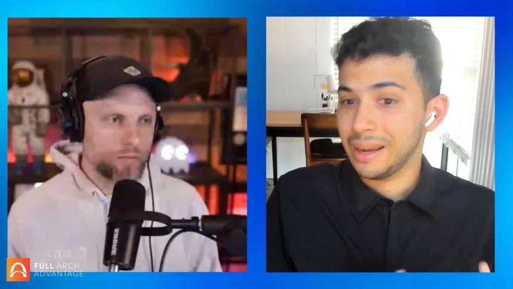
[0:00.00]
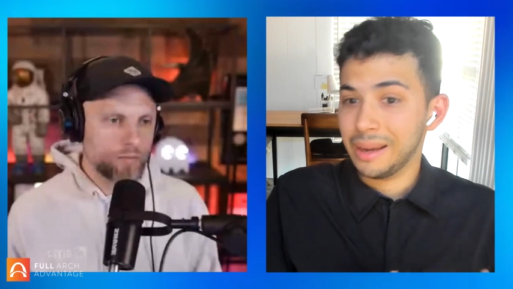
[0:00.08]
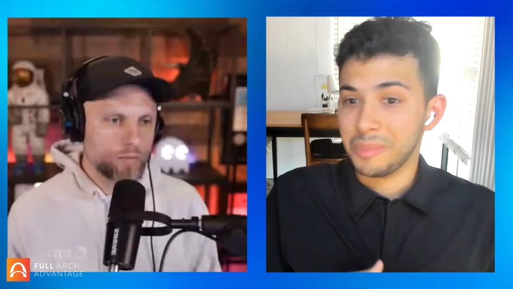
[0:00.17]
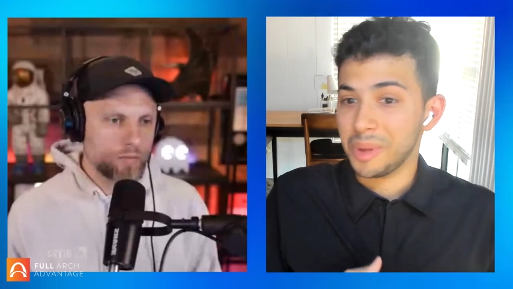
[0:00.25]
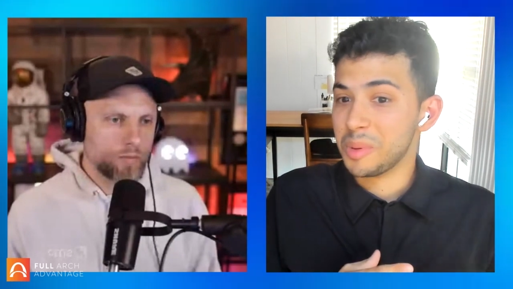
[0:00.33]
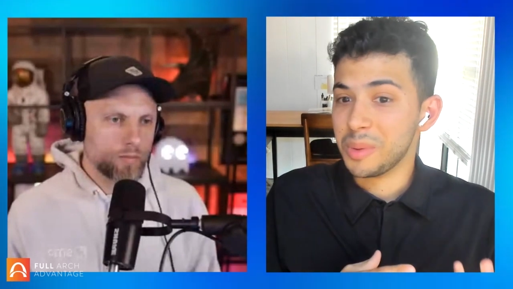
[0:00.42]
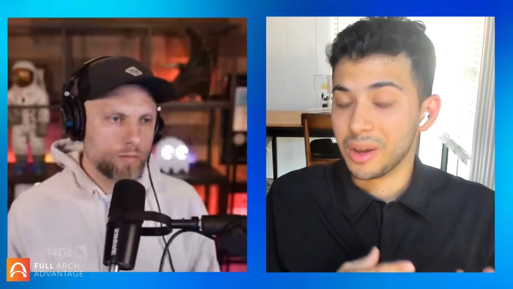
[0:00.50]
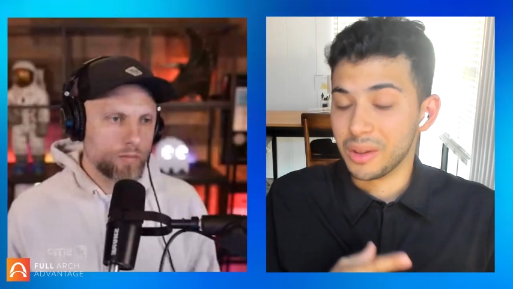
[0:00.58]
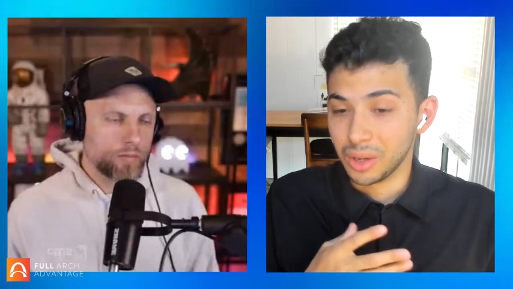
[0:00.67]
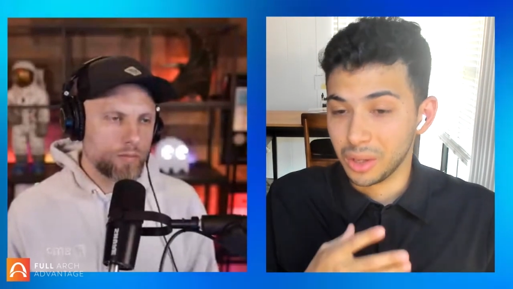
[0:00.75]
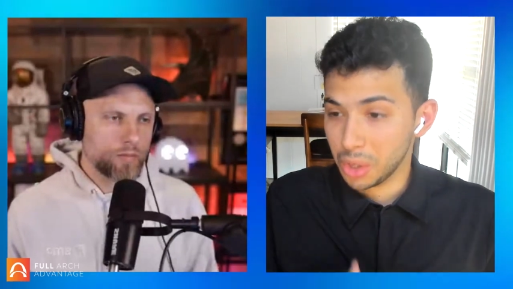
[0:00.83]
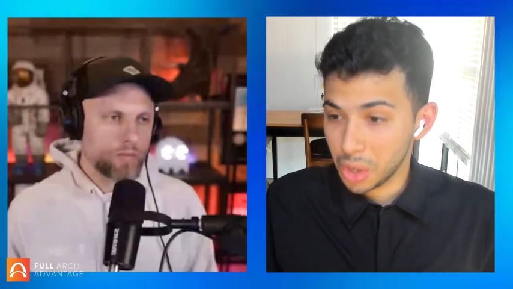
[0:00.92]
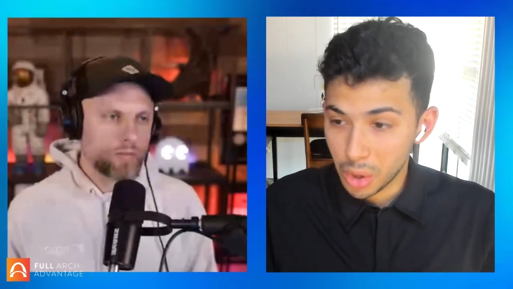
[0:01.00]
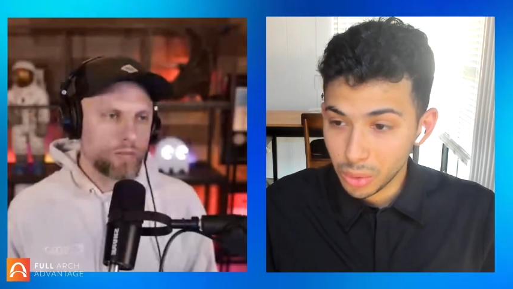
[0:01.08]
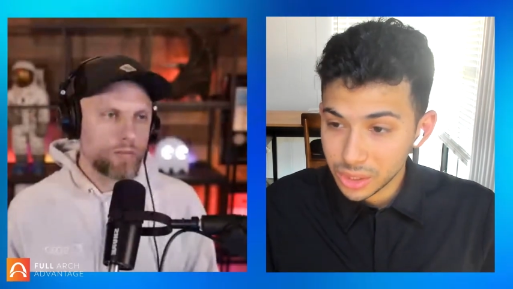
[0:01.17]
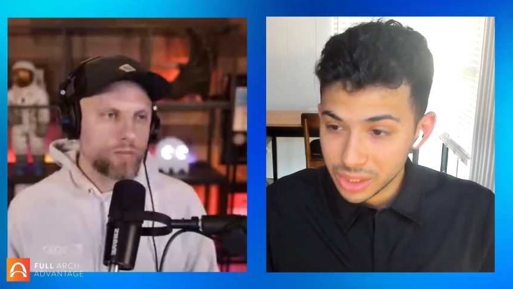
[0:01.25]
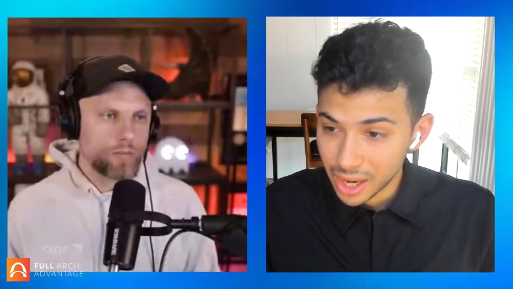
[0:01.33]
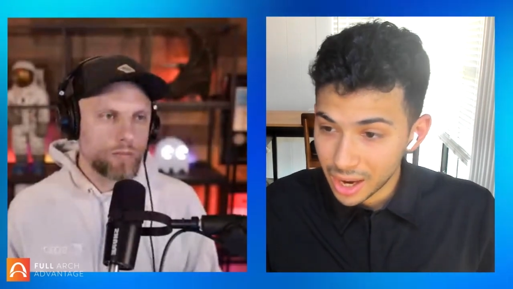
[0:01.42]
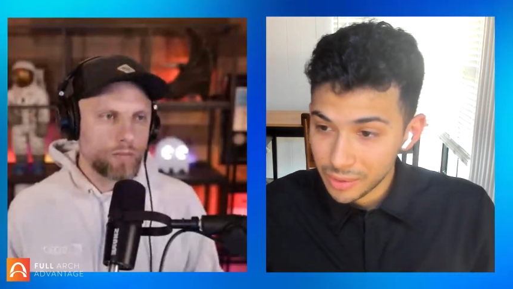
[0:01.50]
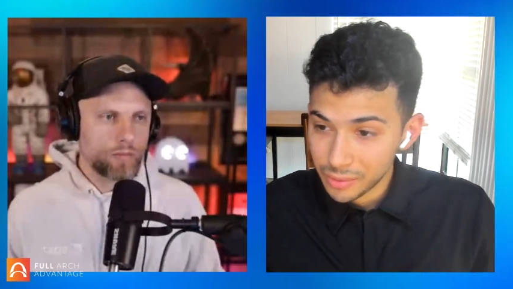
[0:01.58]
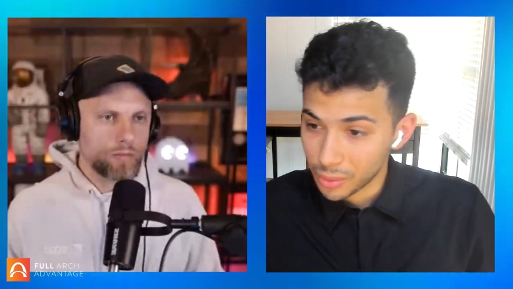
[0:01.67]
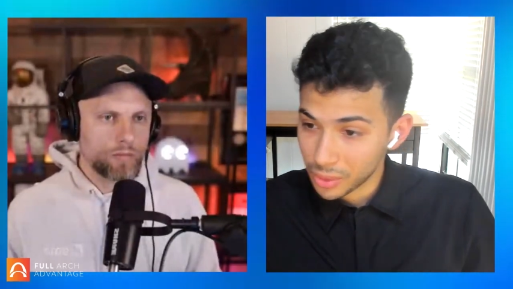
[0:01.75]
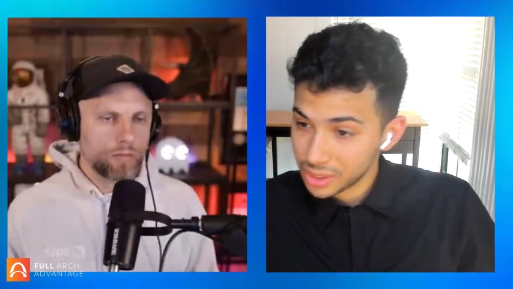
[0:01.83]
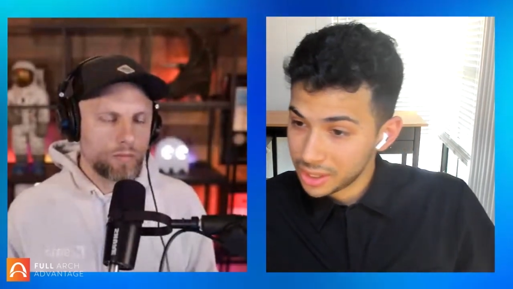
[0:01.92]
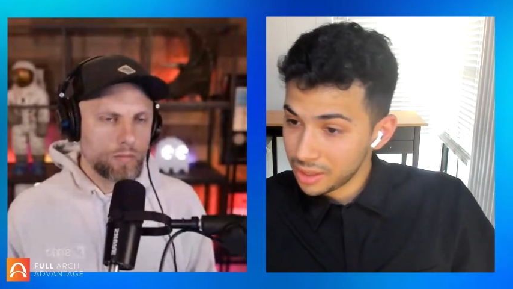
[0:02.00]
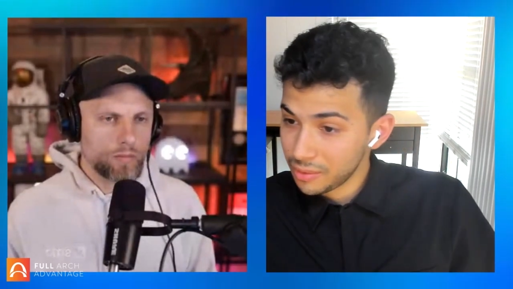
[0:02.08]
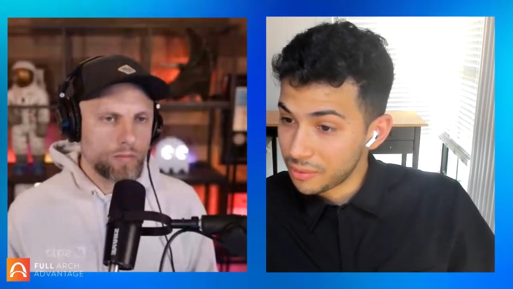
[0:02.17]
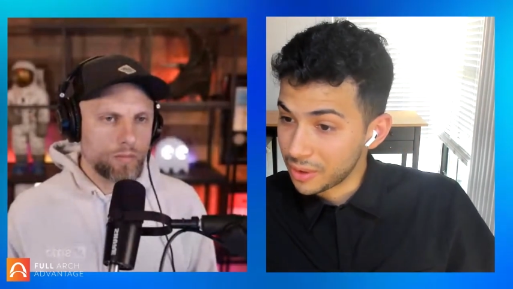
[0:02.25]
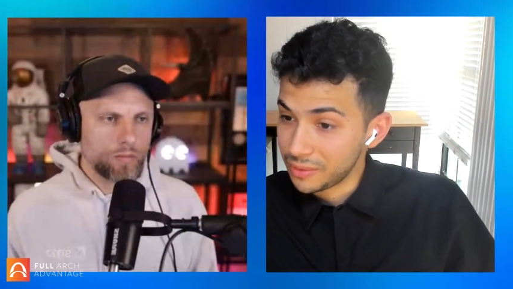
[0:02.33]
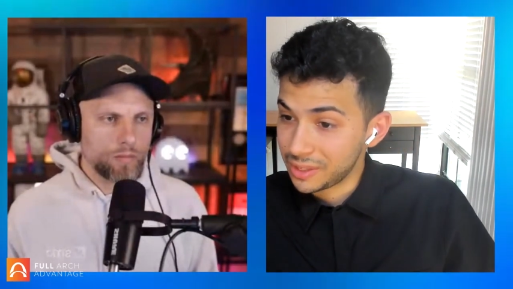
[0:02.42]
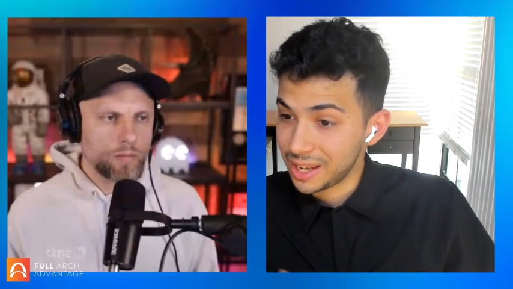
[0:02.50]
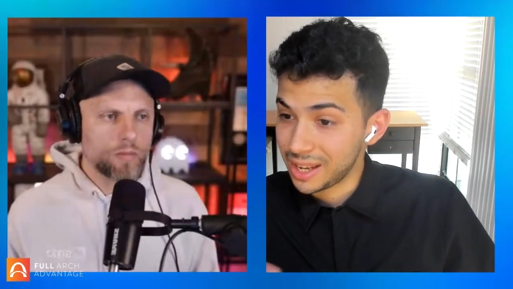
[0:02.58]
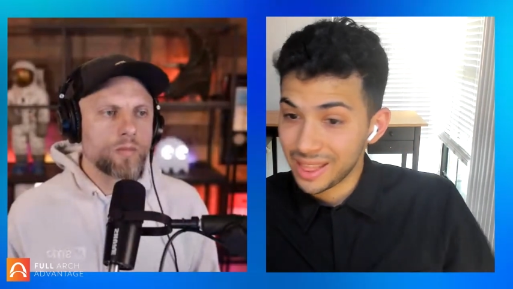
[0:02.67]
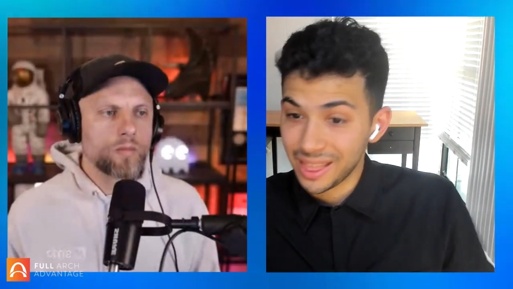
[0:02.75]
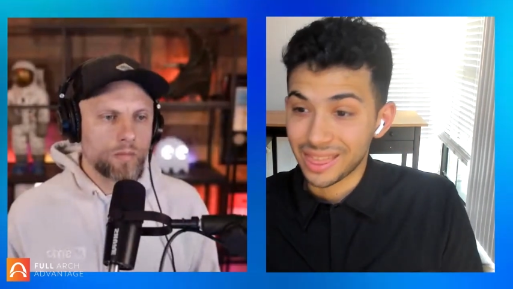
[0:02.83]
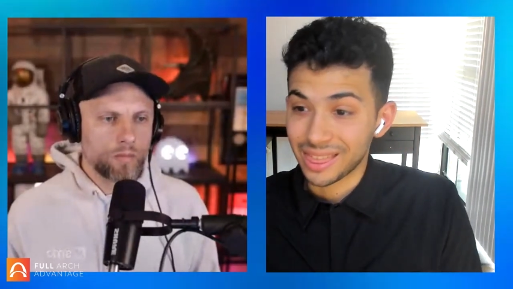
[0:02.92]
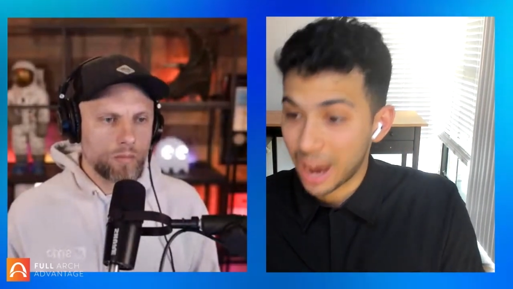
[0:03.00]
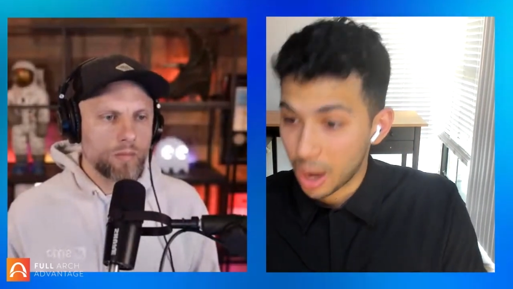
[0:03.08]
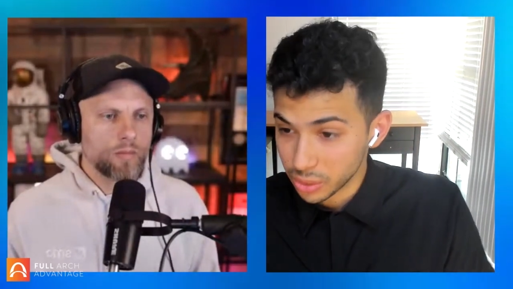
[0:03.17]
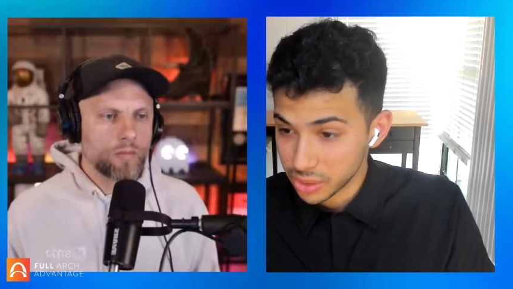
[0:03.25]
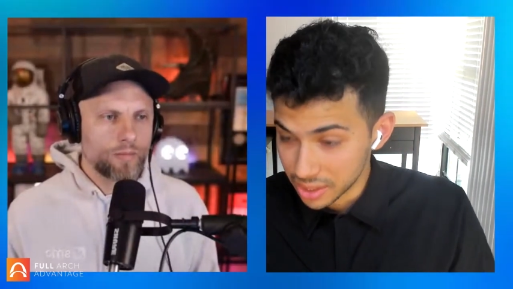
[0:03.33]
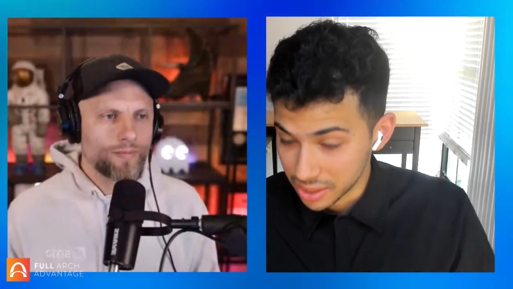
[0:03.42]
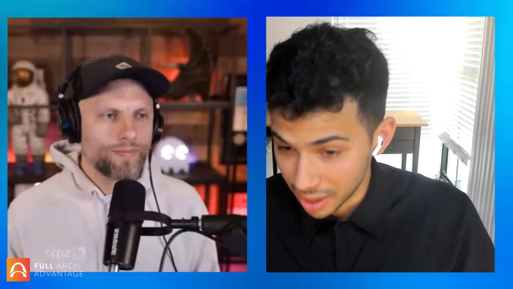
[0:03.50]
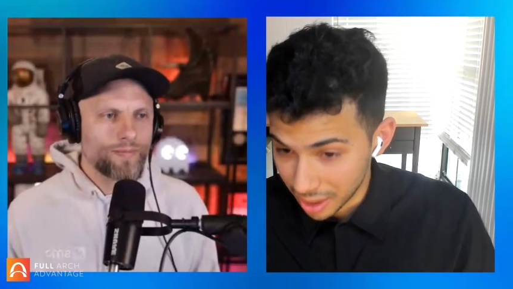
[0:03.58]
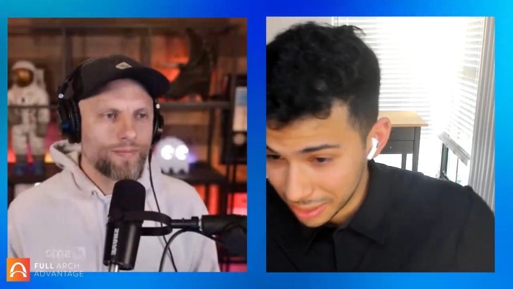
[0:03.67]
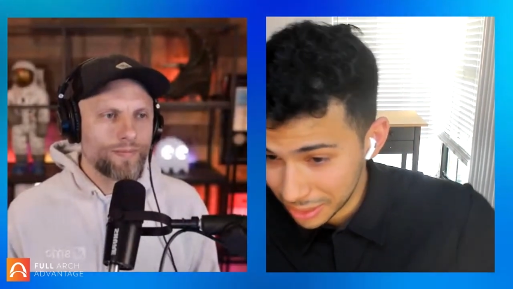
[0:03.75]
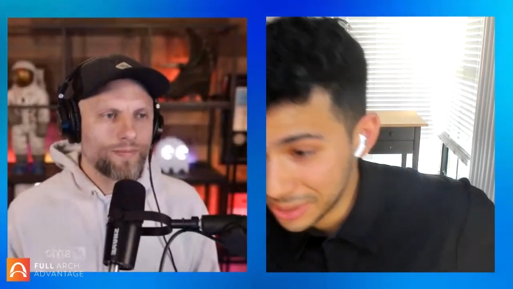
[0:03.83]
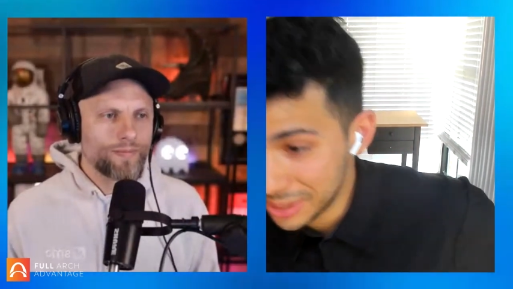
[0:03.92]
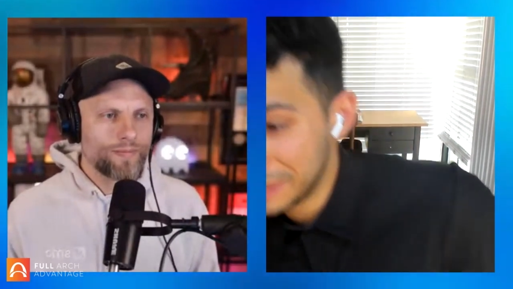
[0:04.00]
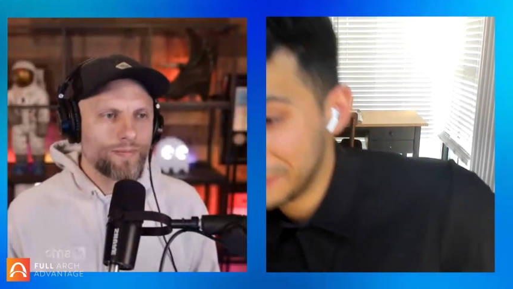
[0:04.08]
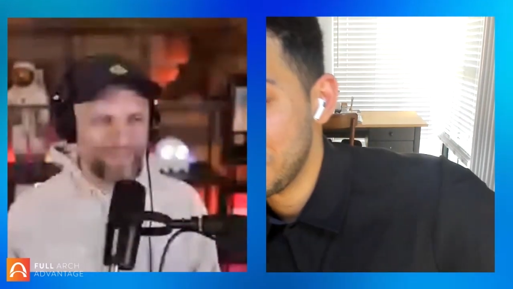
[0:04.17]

Speaker 1: maybe be on the low side, fourteen, fifteen thousand dollars.